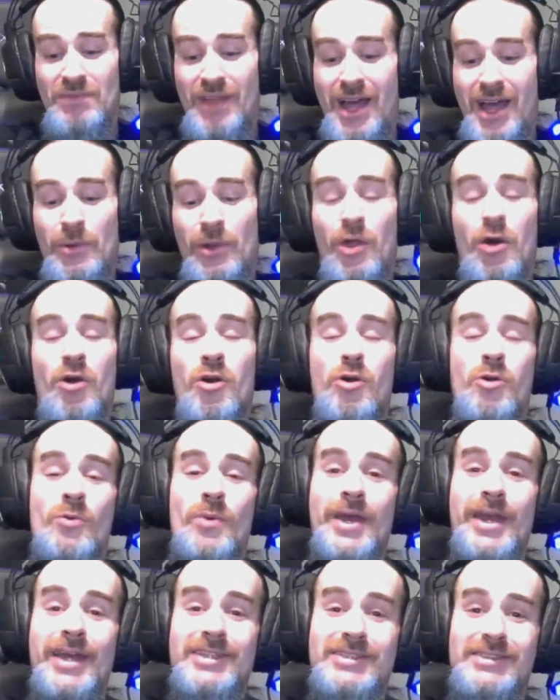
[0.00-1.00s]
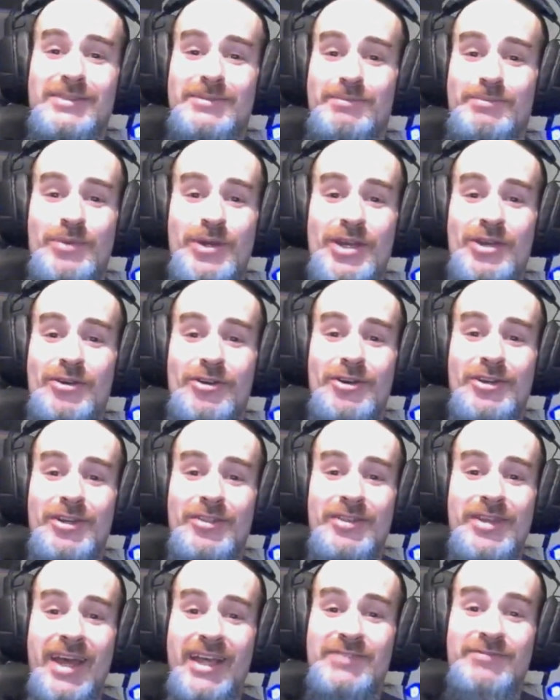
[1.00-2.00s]
I will always pre-order
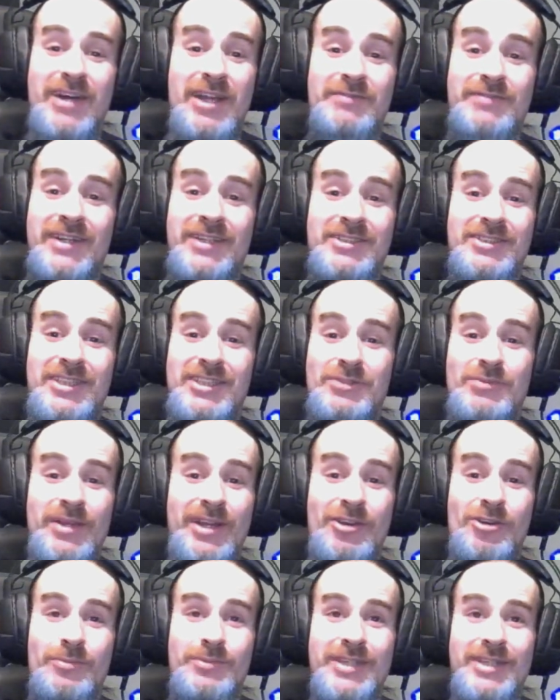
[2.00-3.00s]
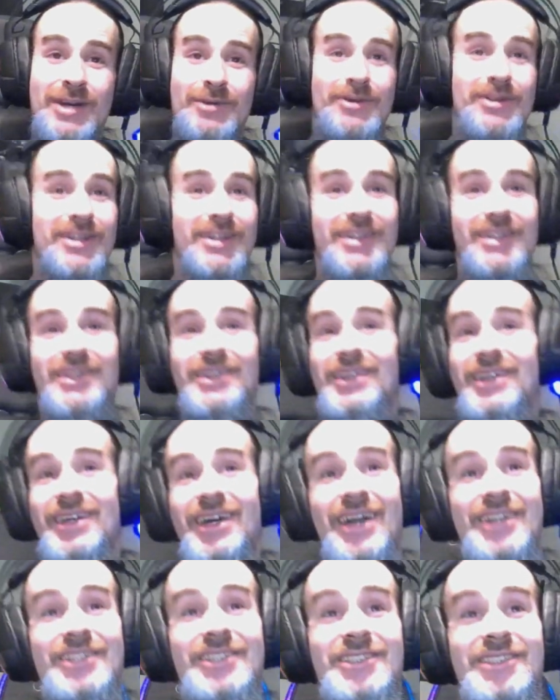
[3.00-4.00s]
the next Final Fantasies when it comes out.
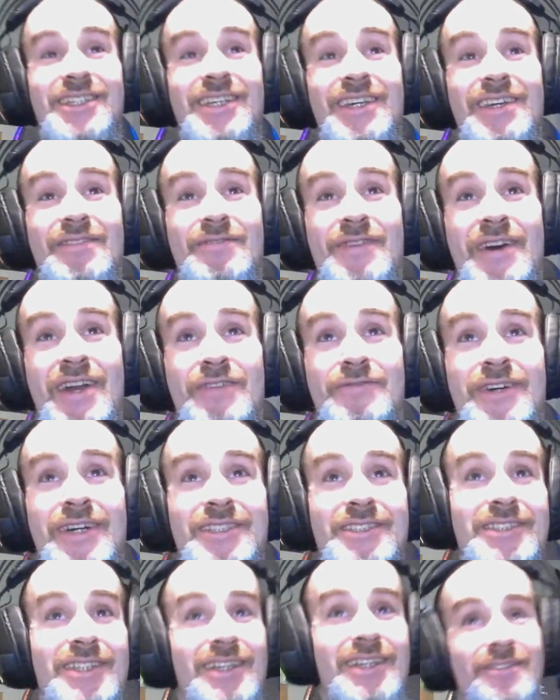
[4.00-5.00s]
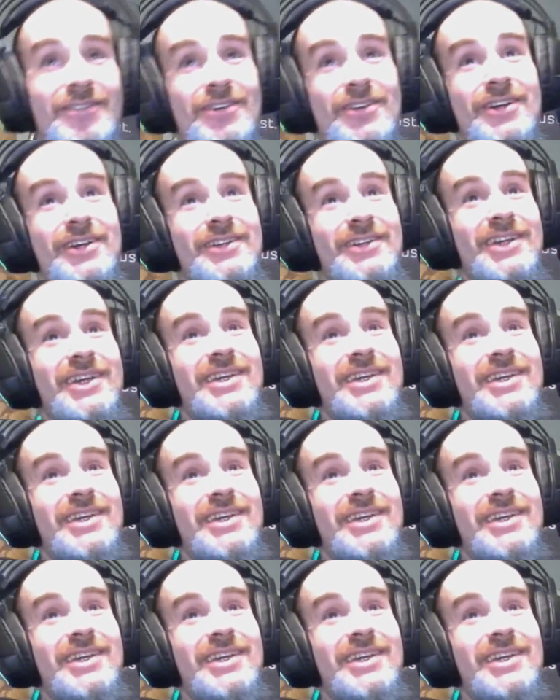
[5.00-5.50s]
As you can see, Final Fantasy, I've got a